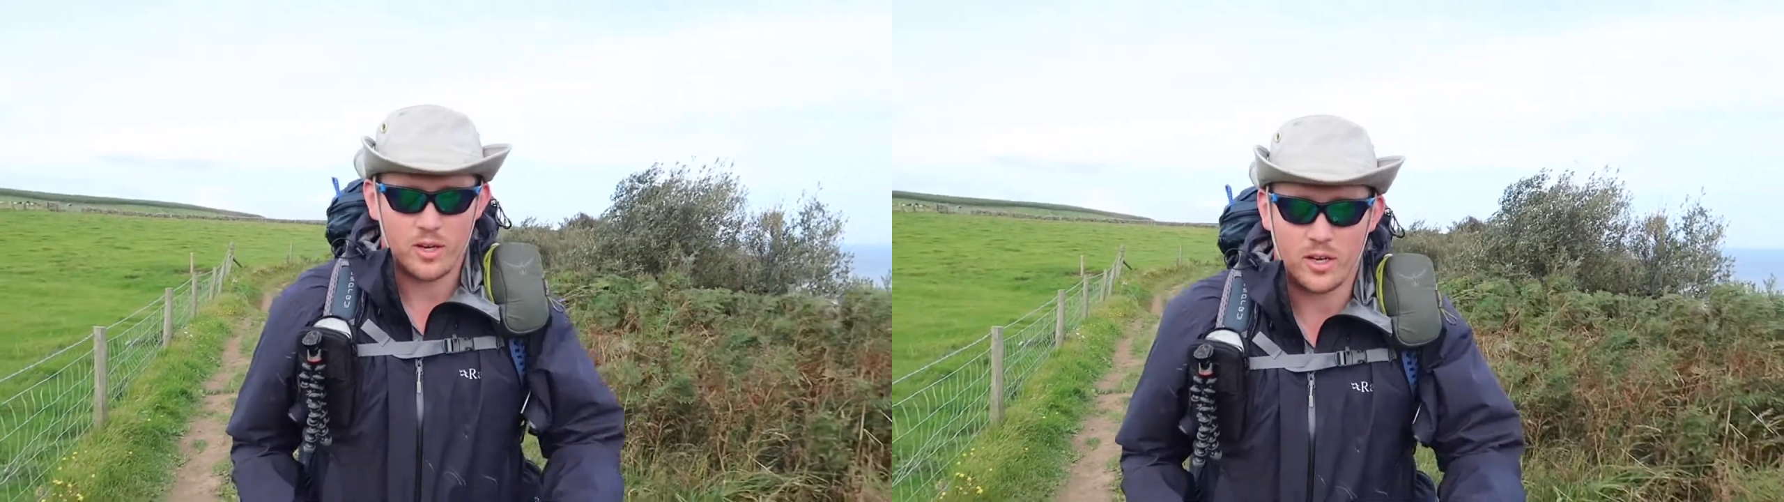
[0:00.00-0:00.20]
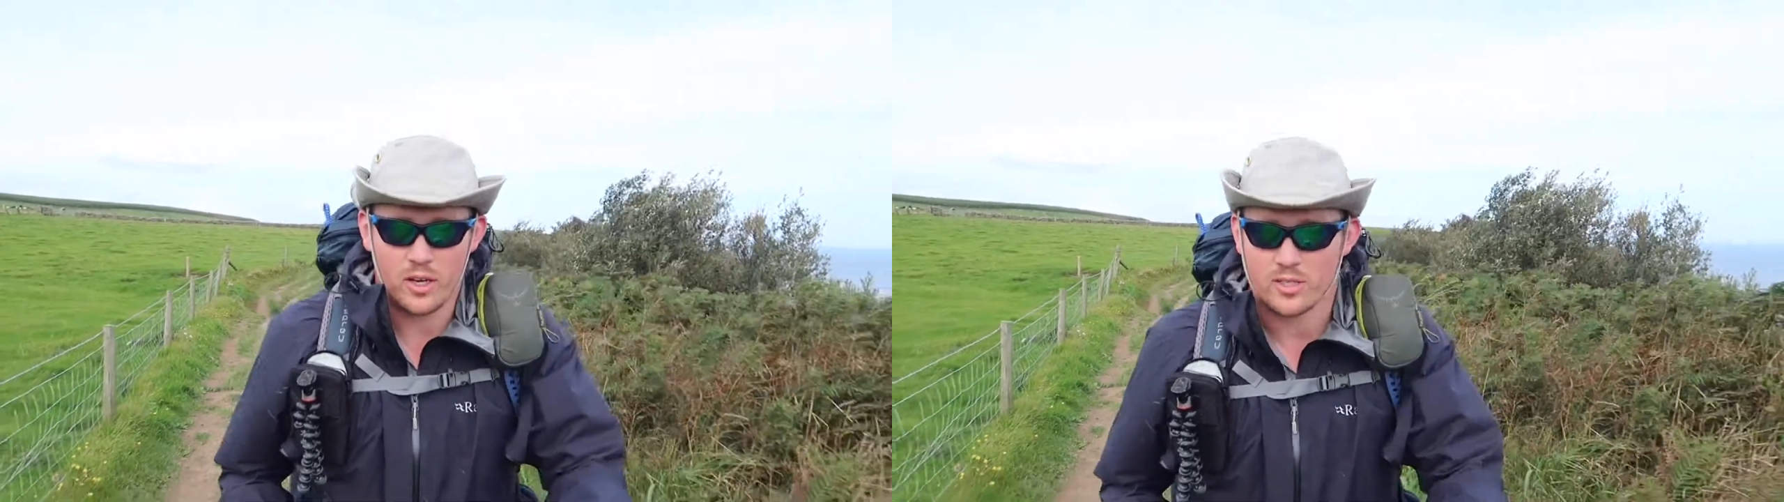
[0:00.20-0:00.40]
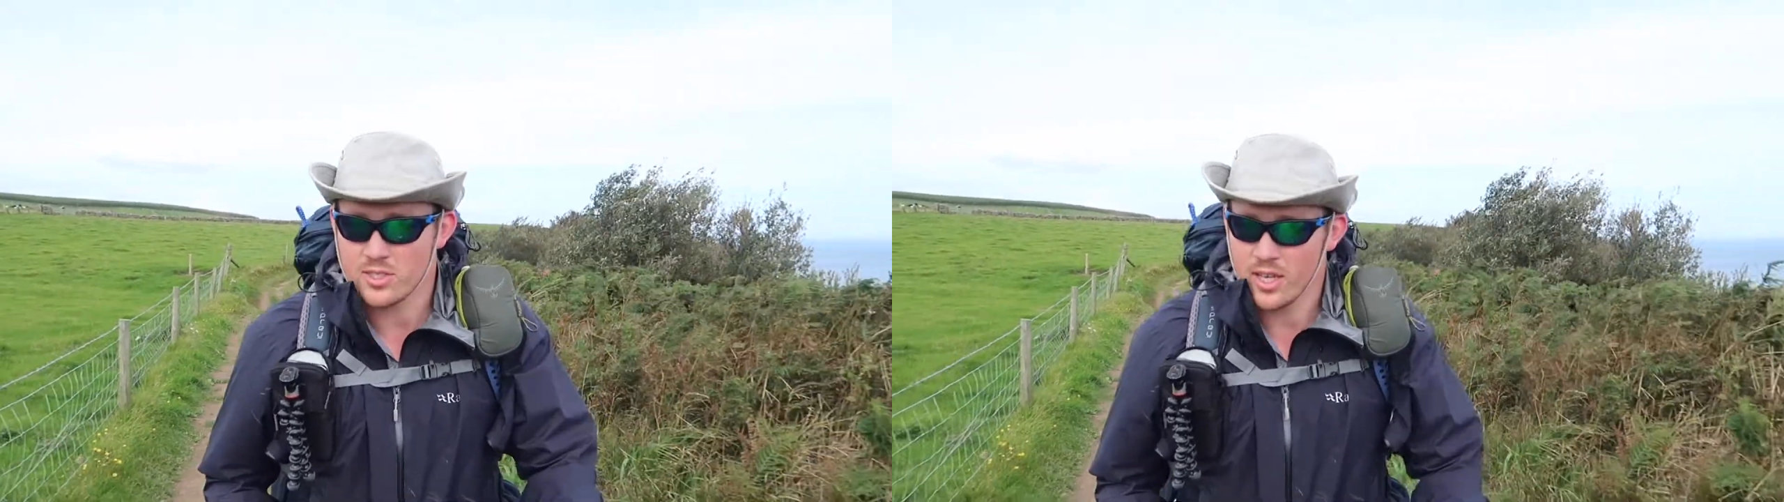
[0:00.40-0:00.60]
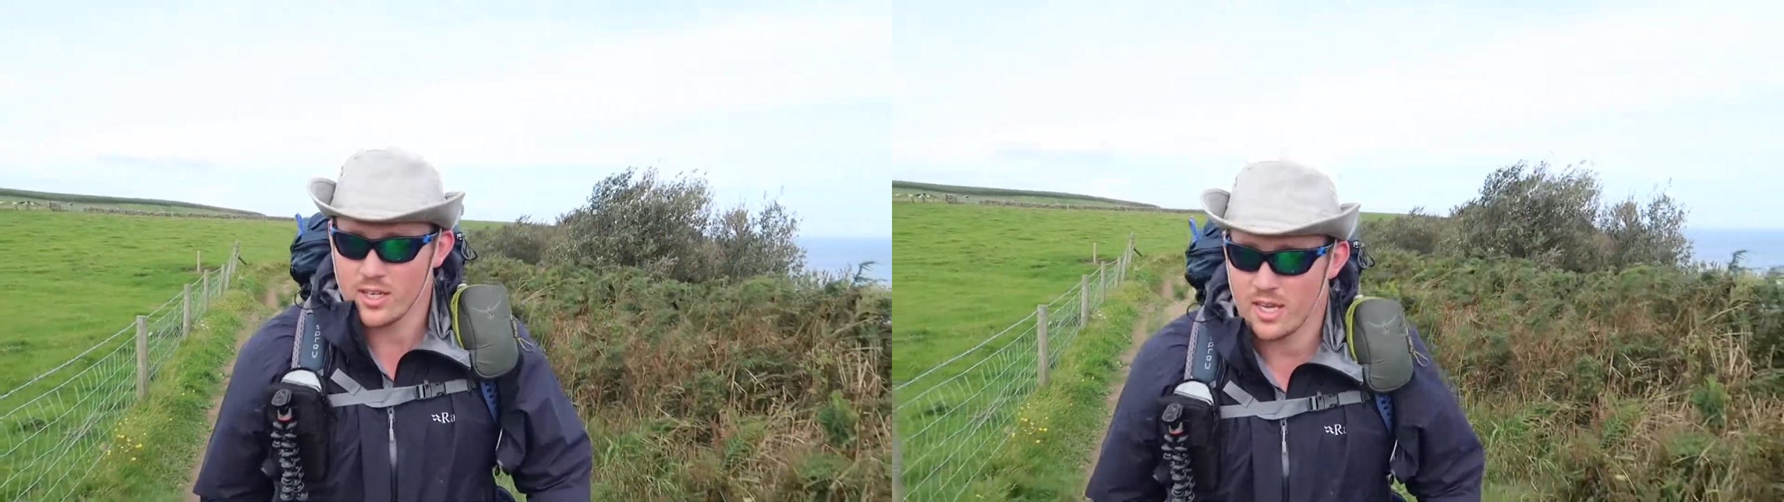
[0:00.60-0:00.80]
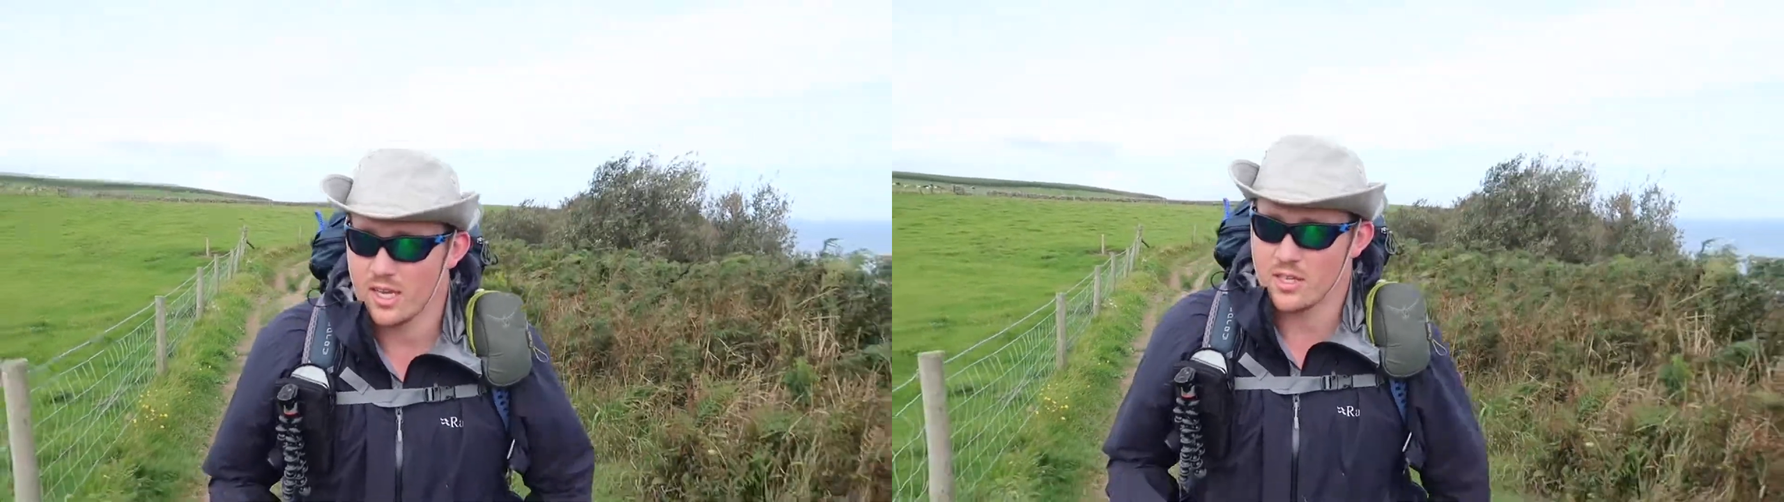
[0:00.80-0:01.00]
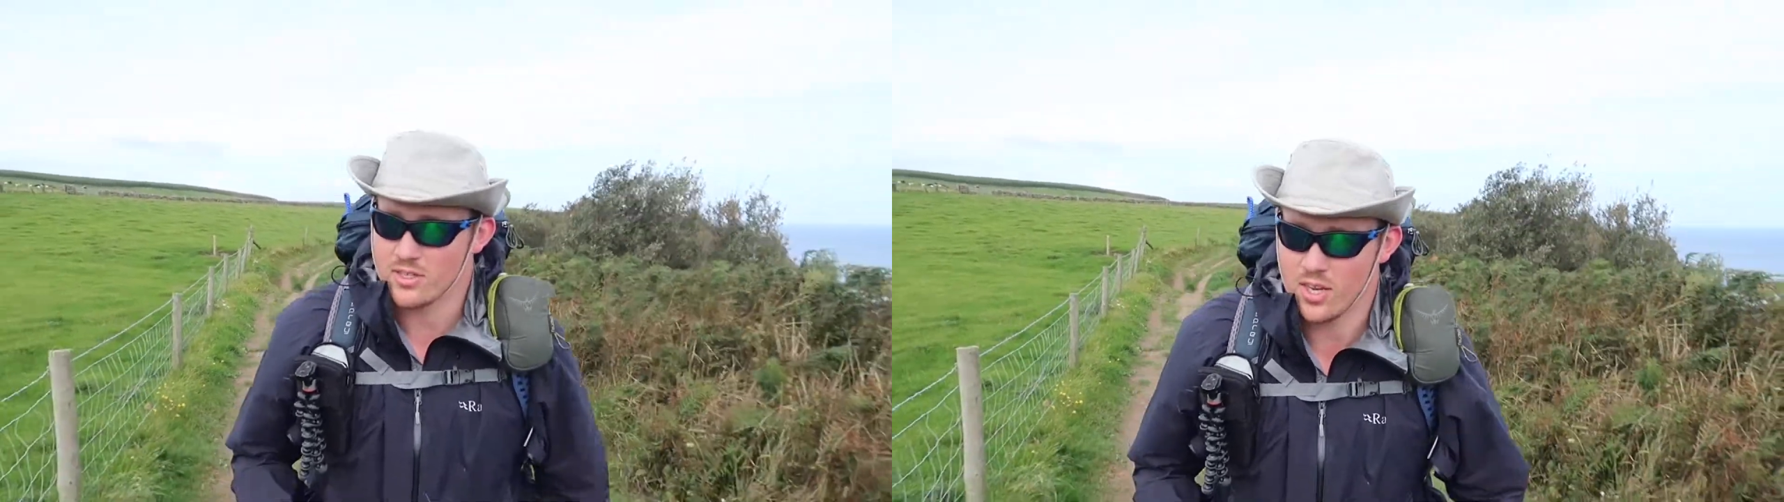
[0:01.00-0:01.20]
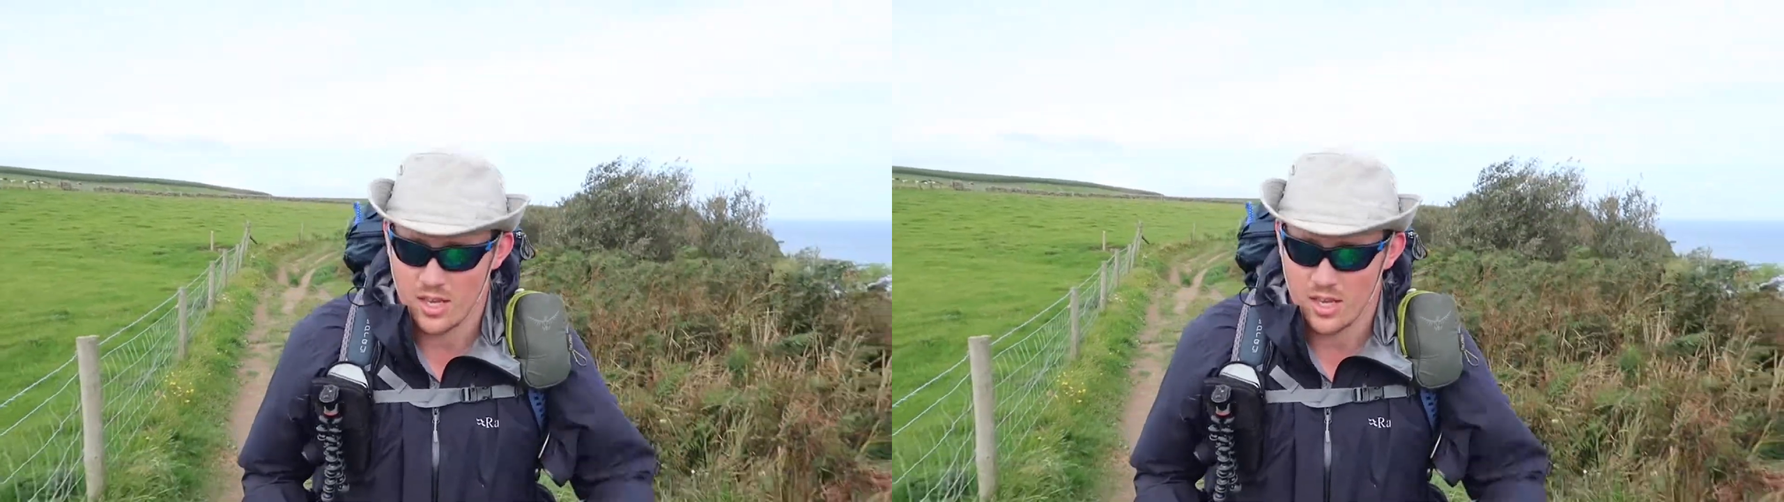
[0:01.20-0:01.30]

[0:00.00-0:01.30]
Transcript: last 10 days.